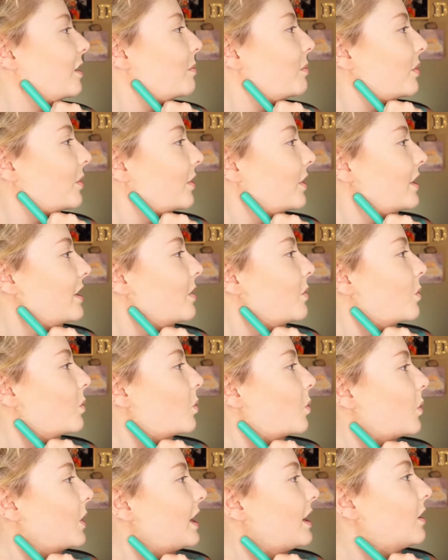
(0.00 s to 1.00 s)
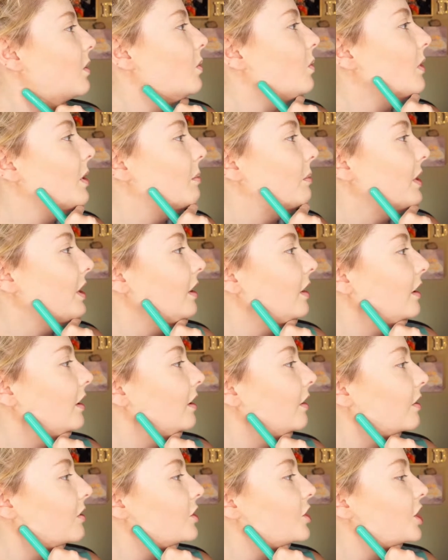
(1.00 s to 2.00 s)
pretty weak, wimpy
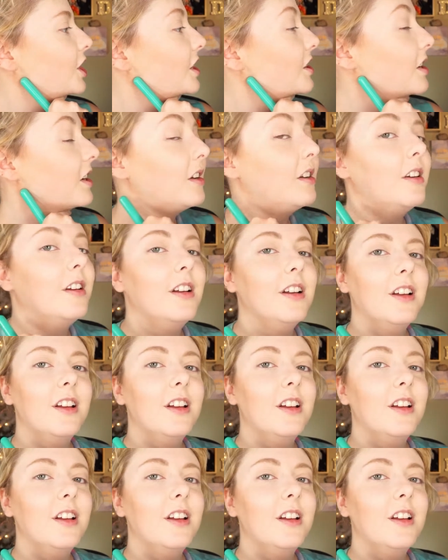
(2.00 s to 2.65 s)
little chin,